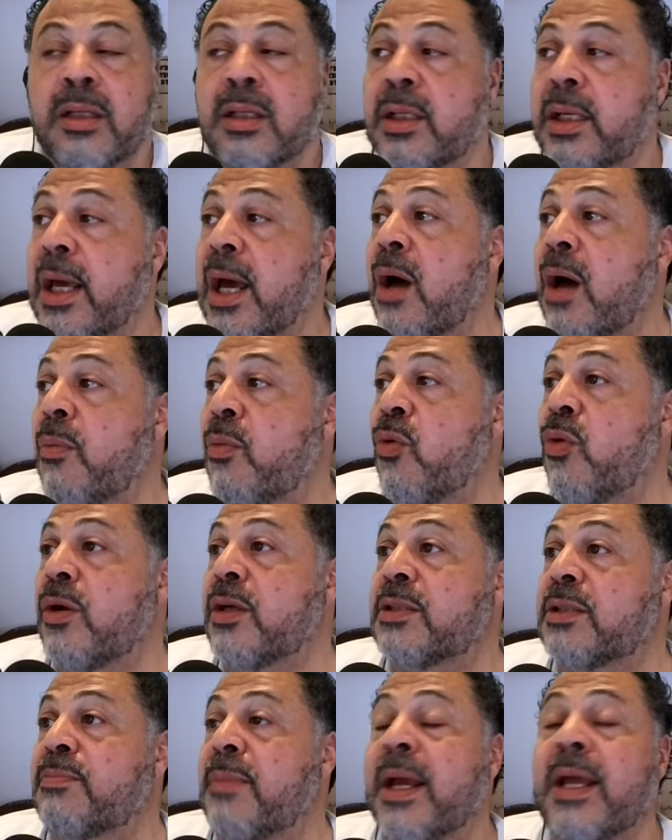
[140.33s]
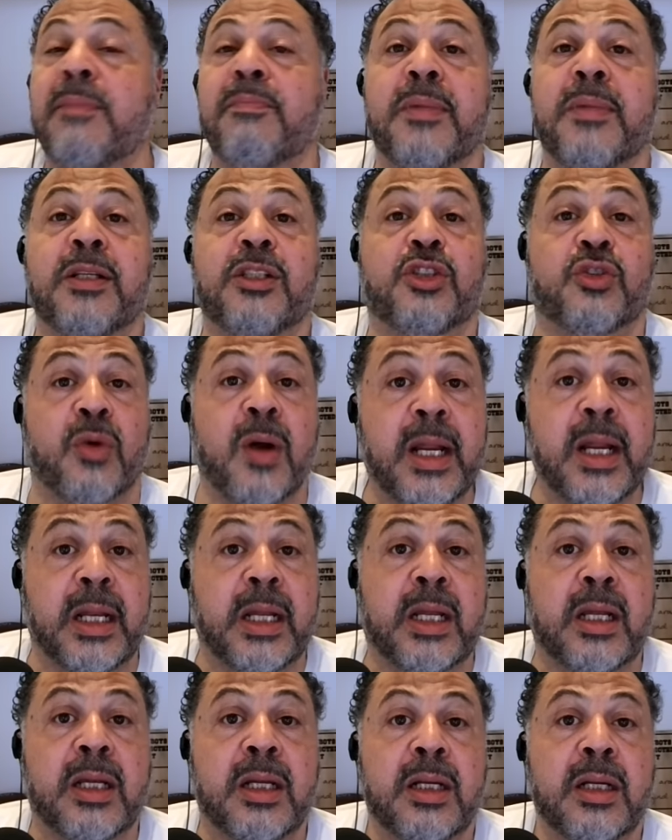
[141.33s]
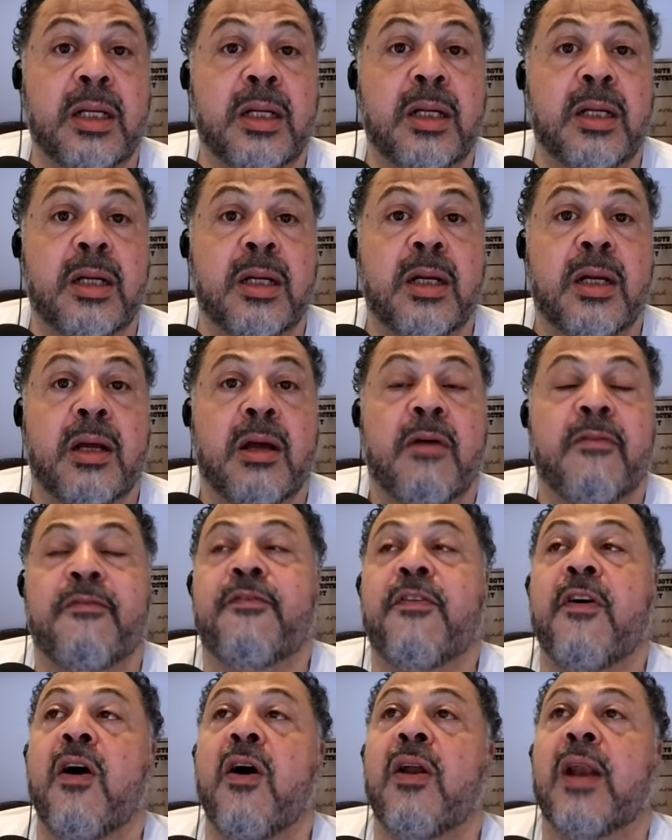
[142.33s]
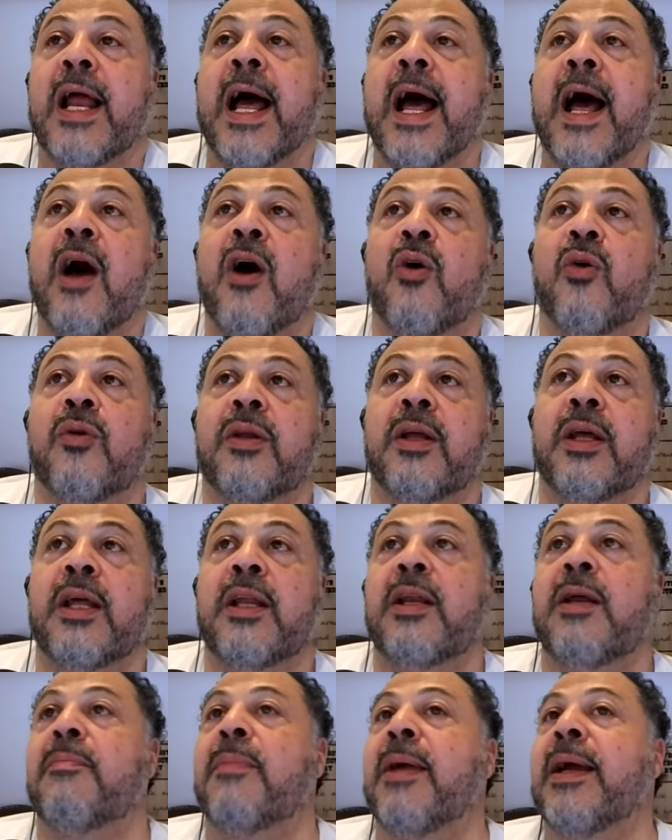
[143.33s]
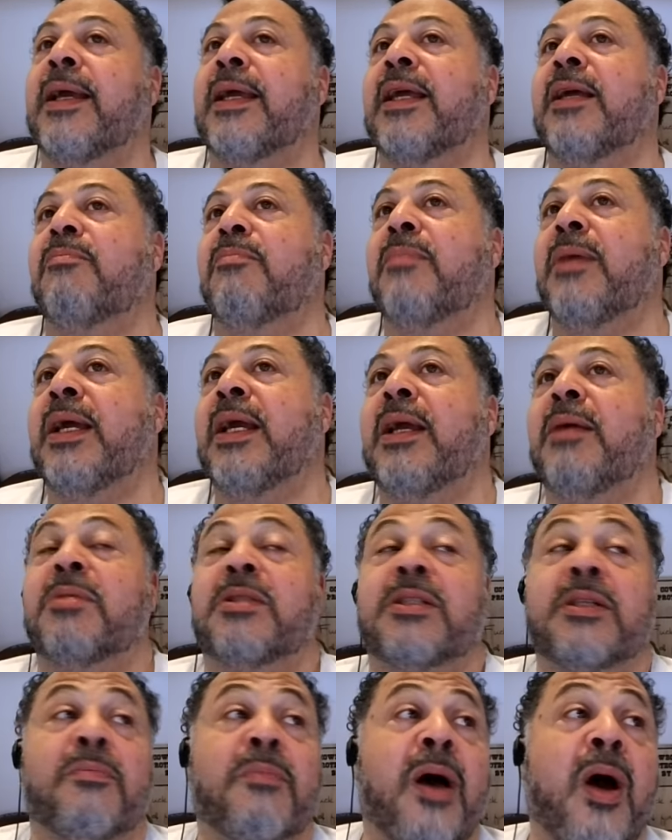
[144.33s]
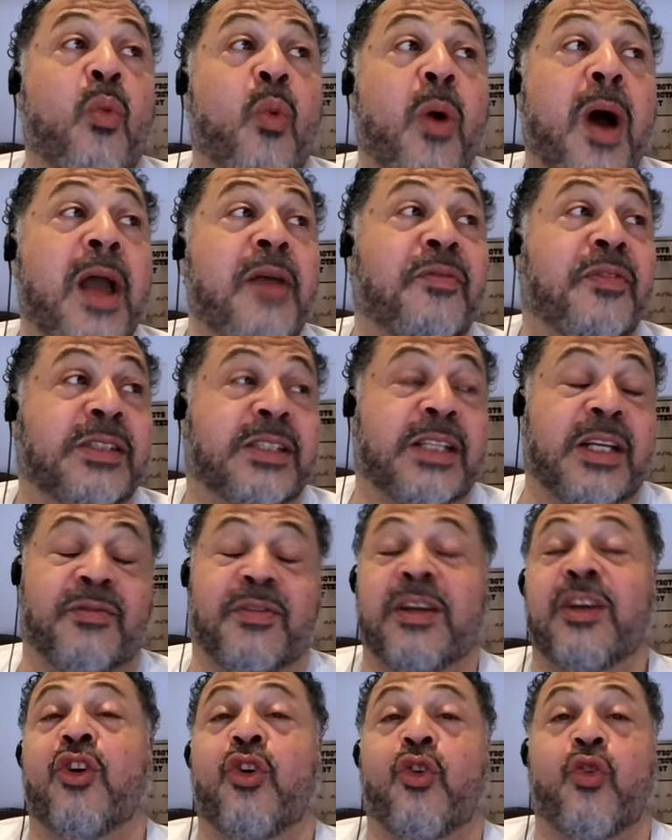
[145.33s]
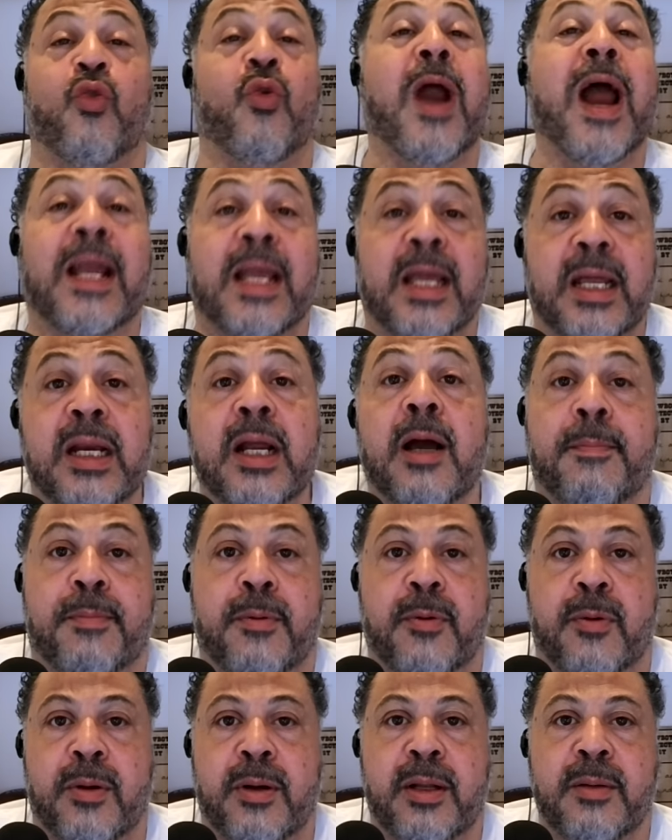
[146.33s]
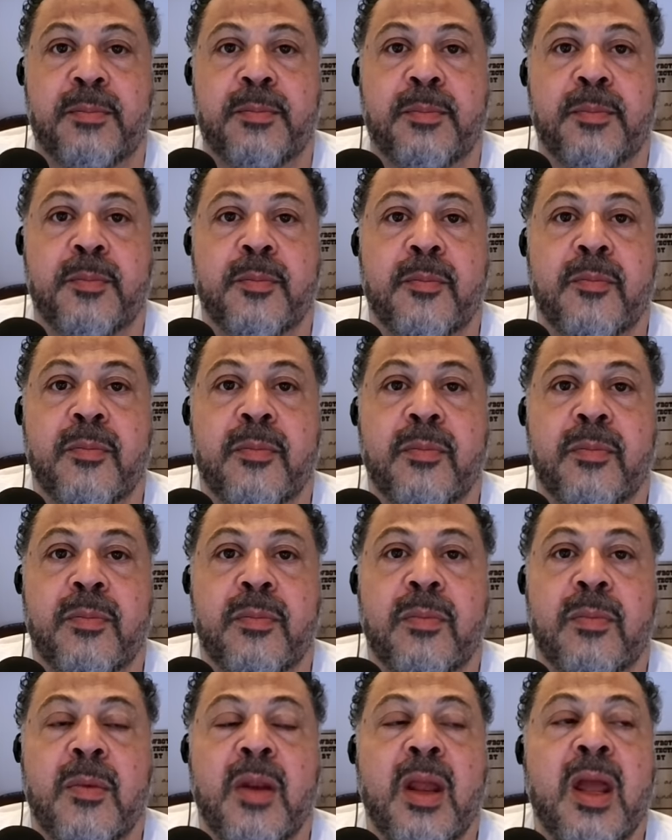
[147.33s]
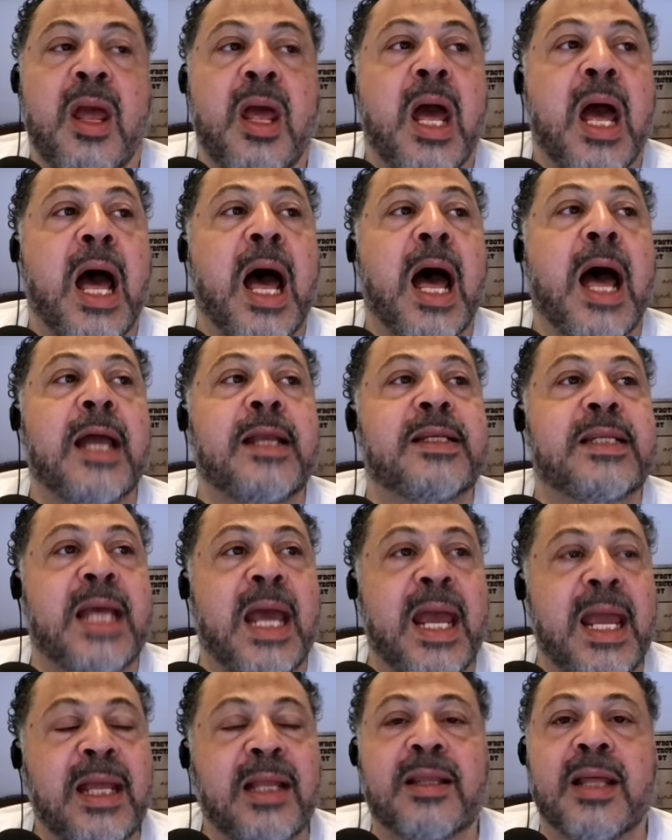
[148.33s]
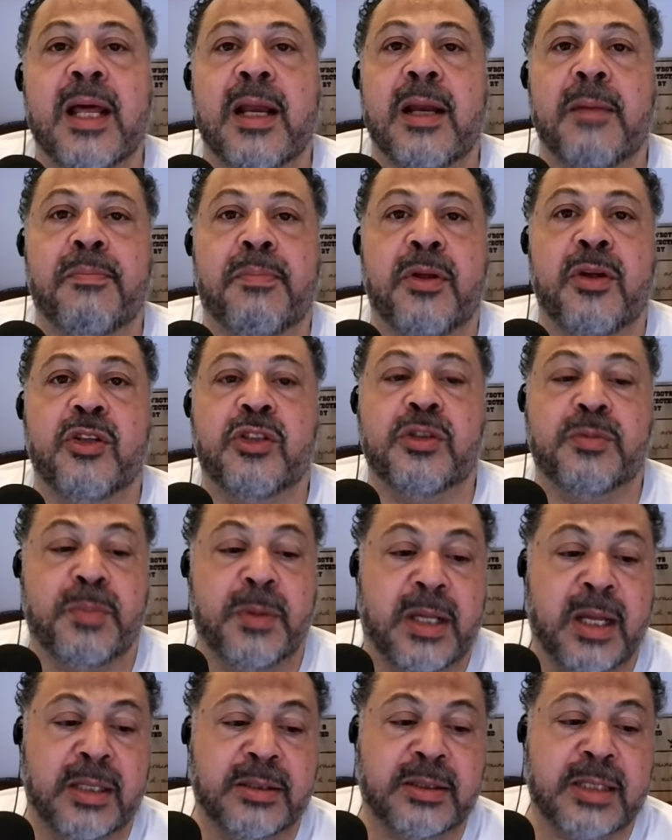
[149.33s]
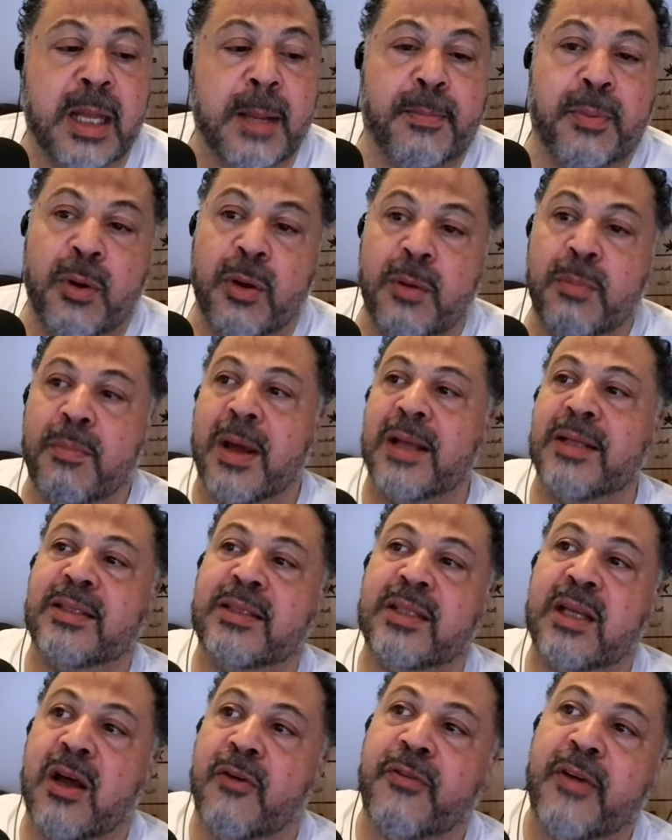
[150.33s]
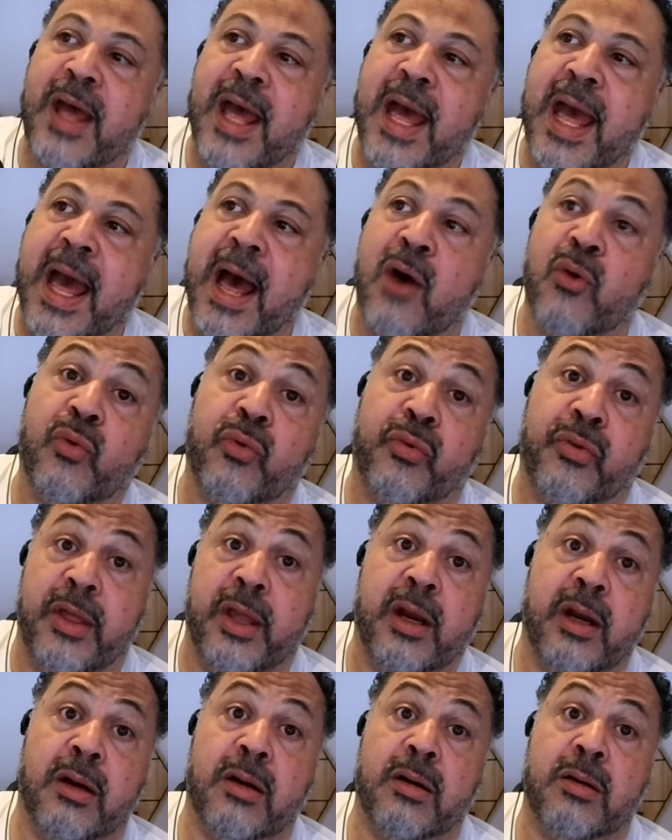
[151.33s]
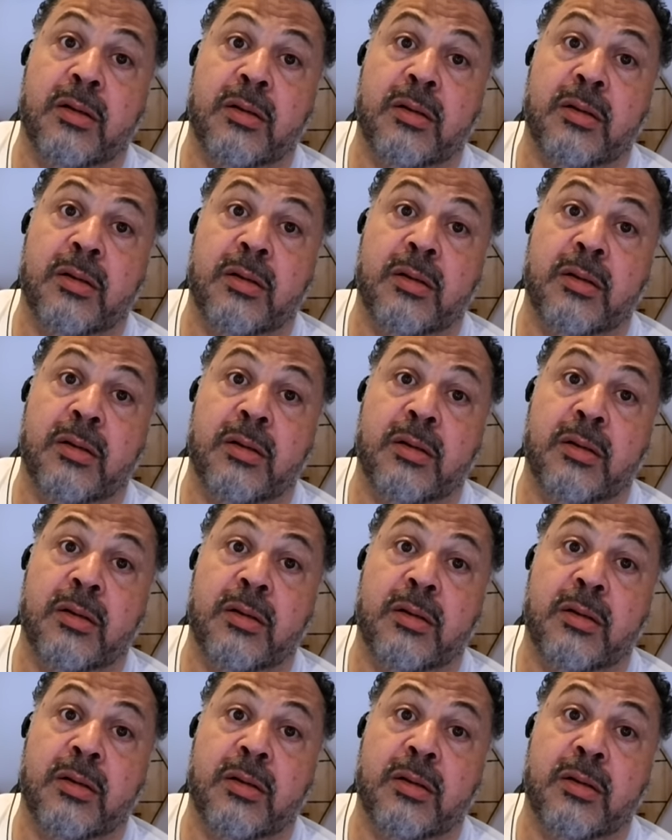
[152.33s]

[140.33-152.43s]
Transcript: Cowboys made me drink, fall out, and they're making memes, and my wife is even cracking up on it. I take that abuse because I put myself out there.